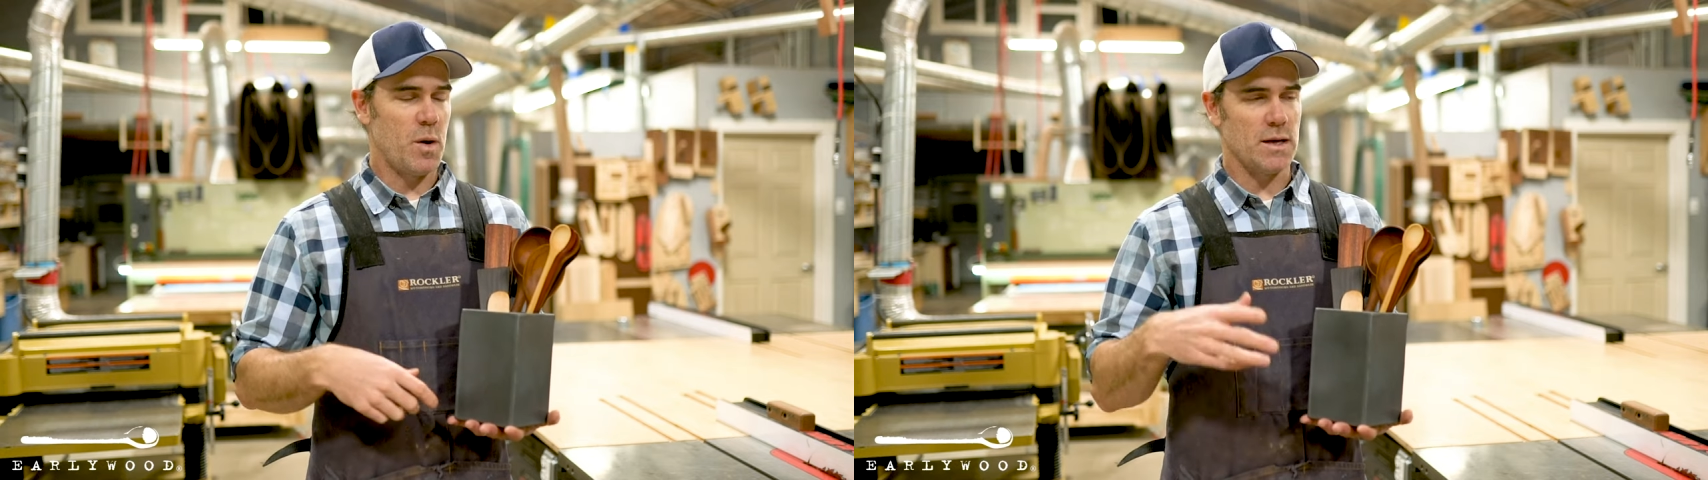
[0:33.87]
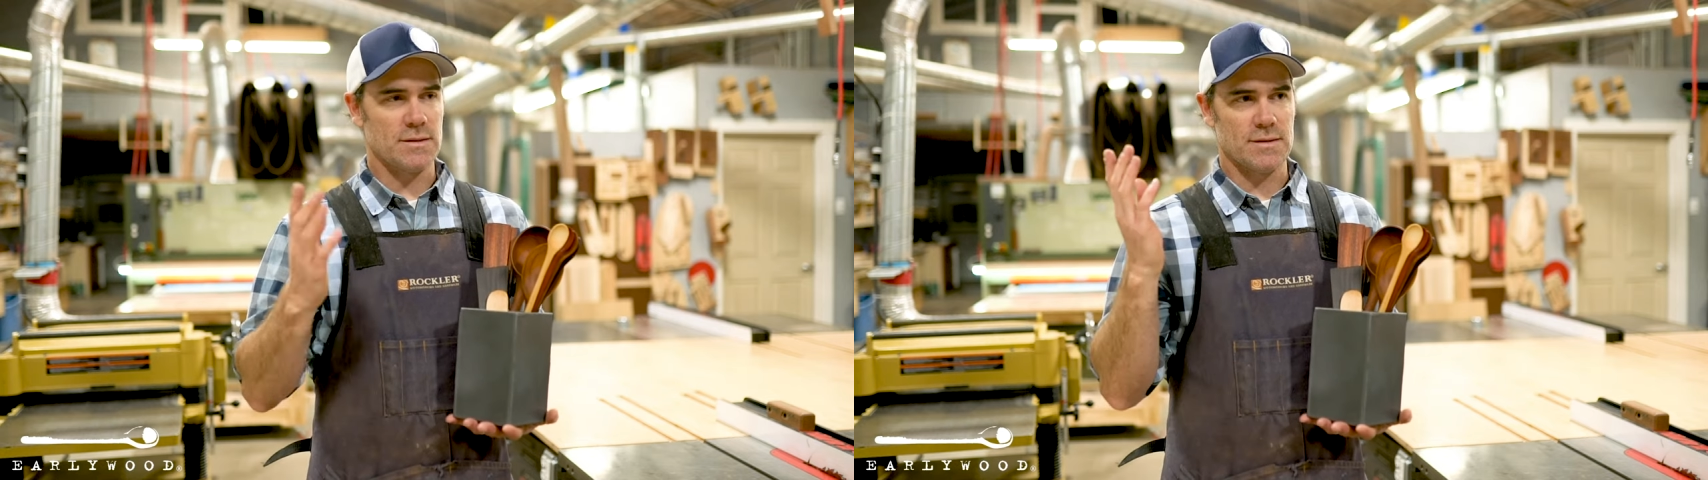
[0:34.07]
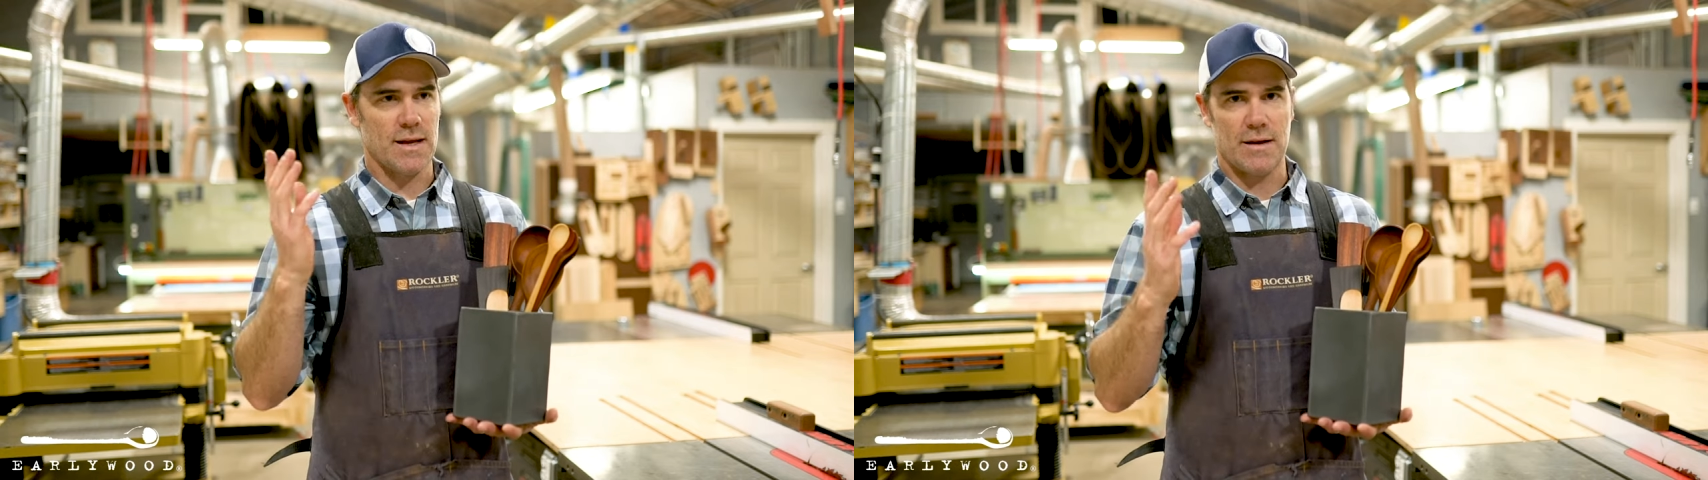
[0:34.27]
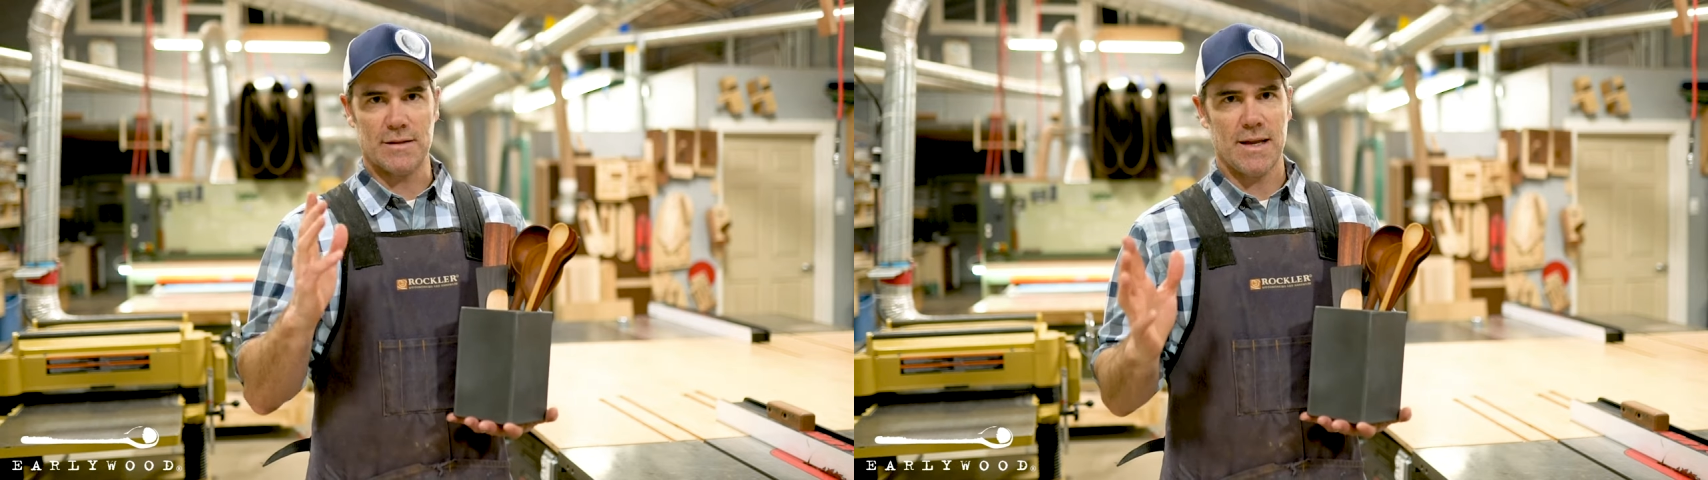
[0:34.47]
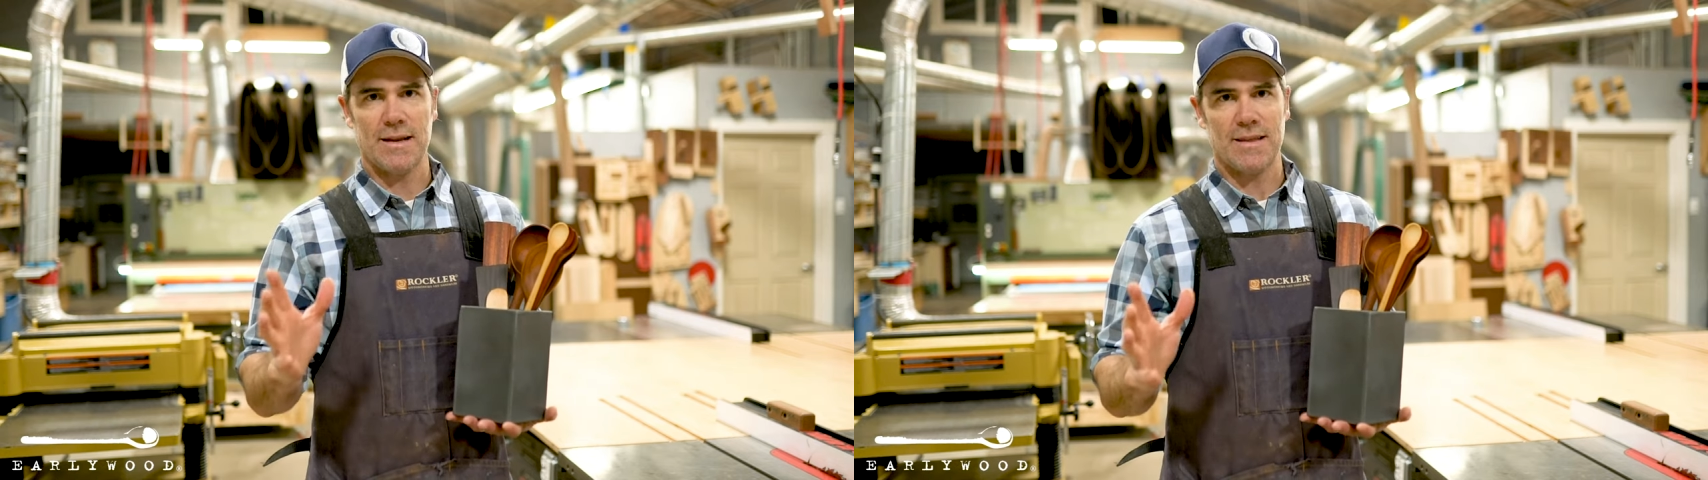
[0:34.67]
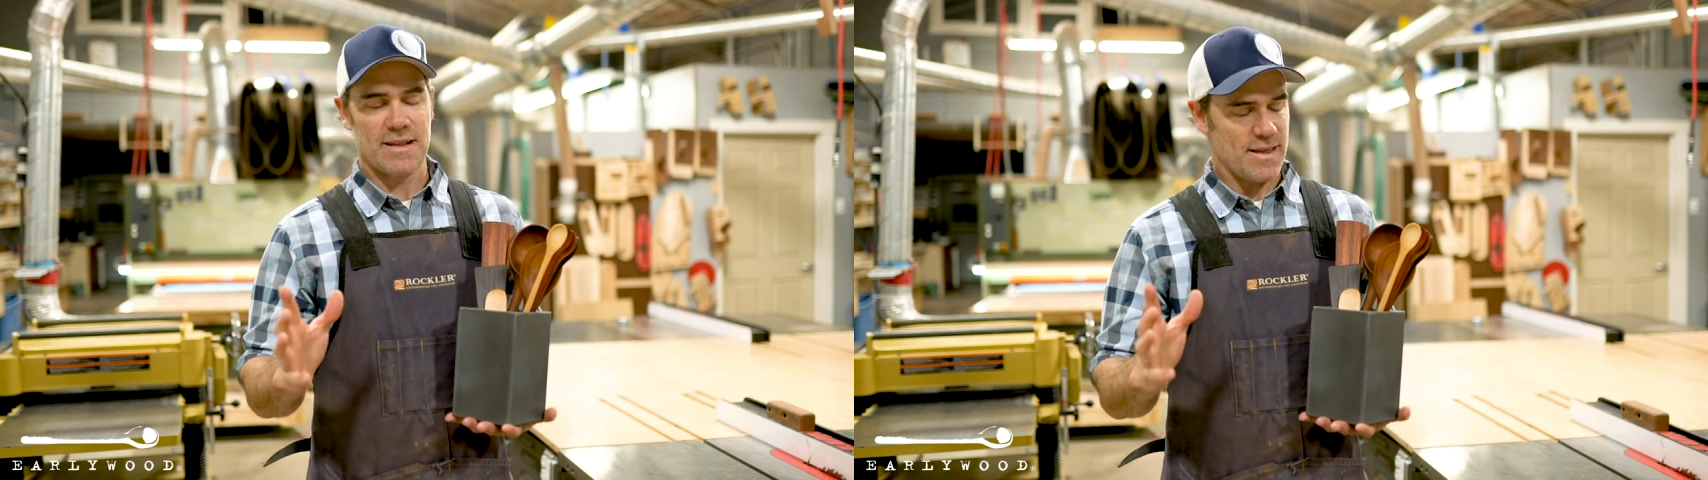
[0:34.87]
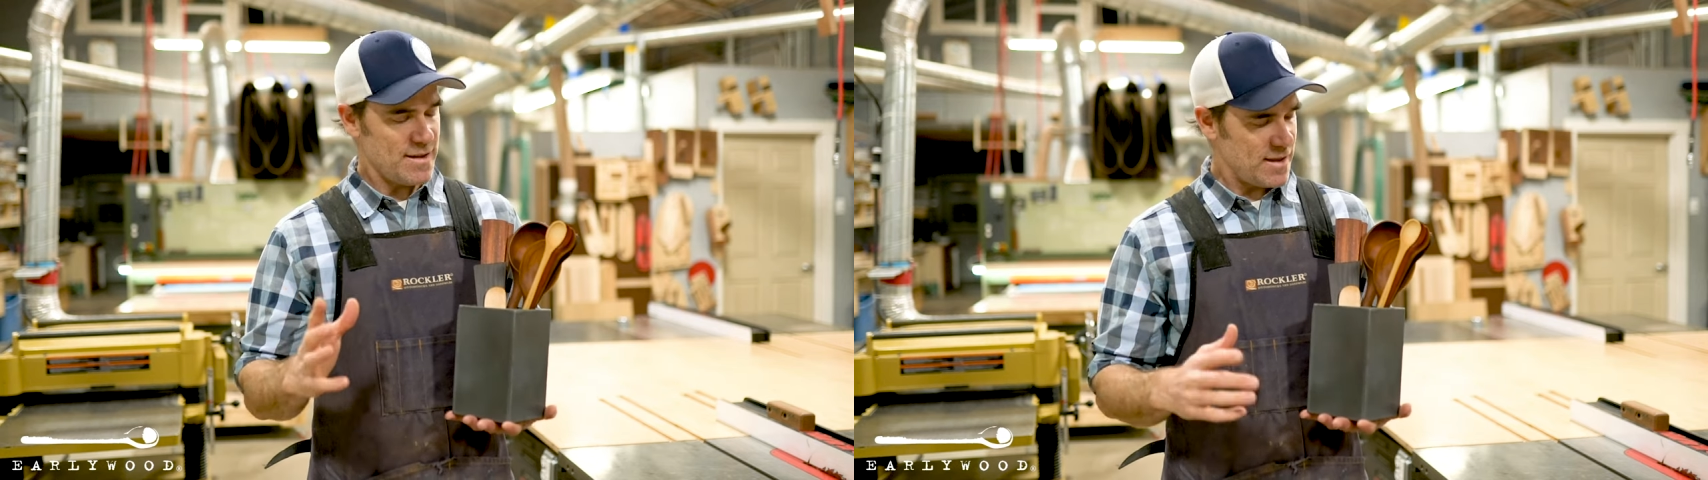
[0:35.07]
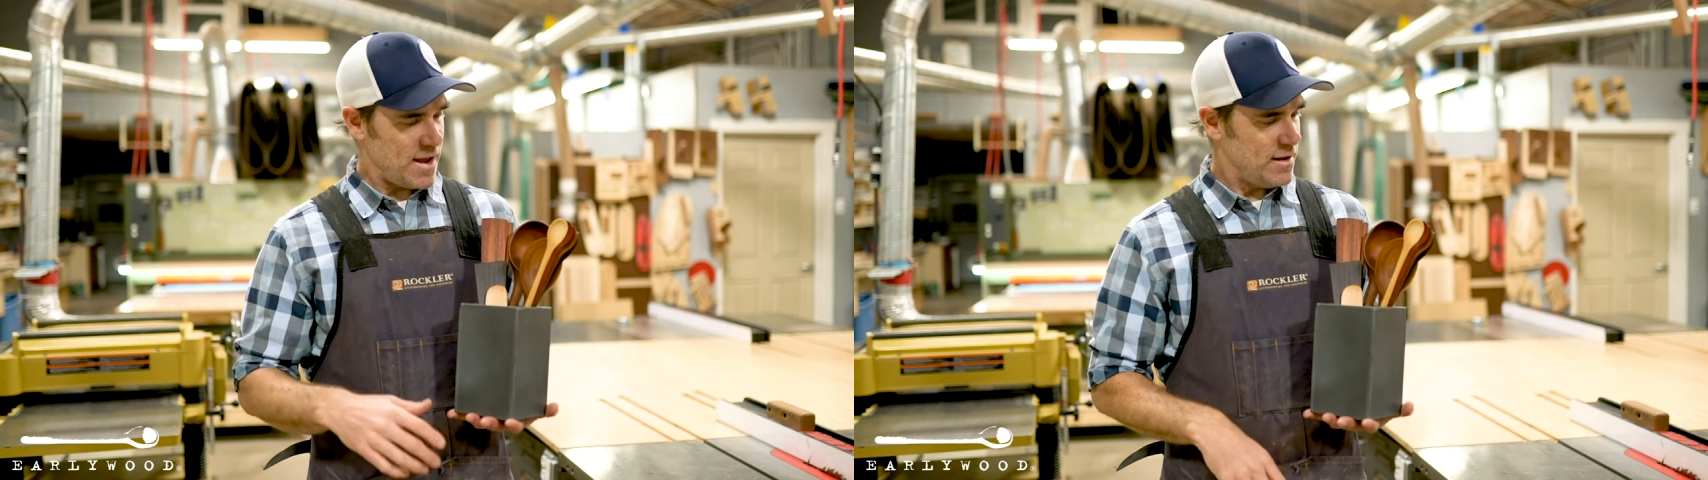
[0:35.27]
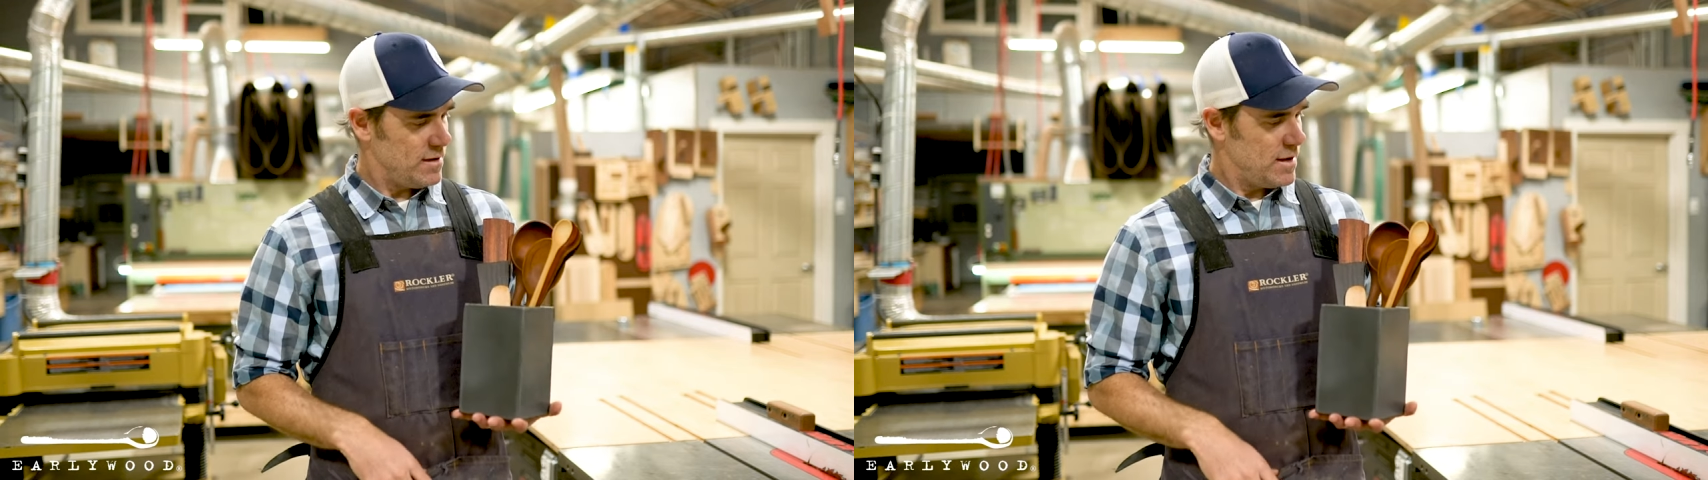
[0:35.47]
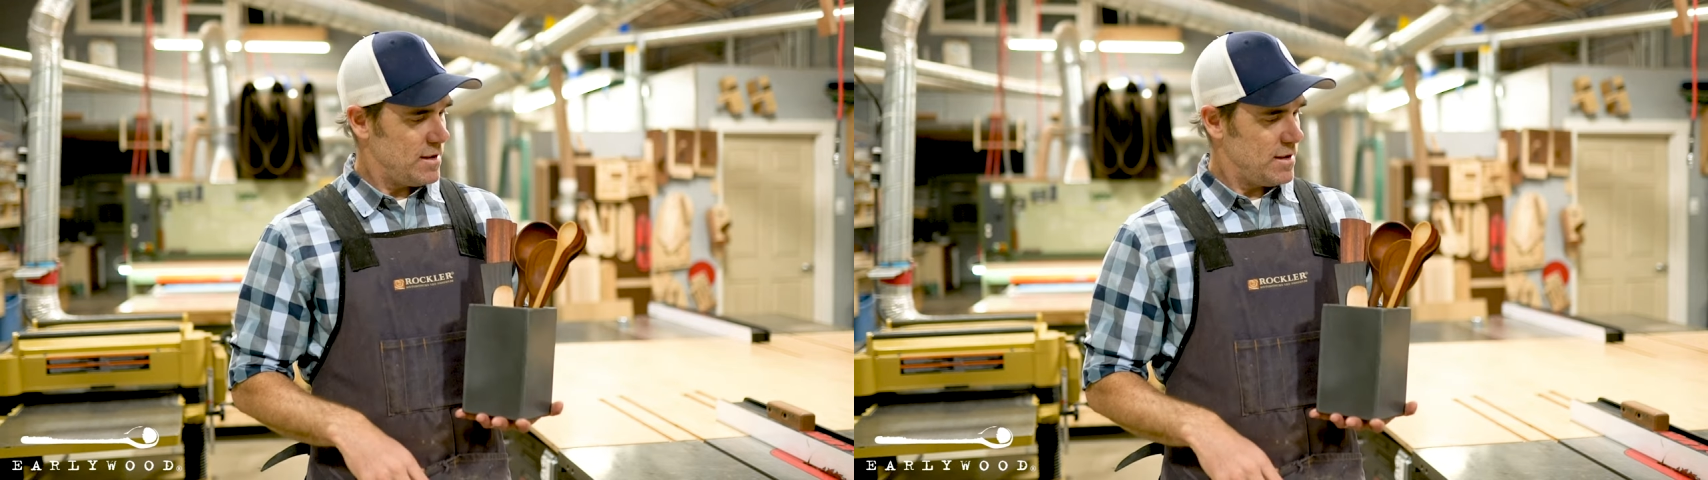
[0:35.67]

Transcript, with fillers: pasta salads, anything like that.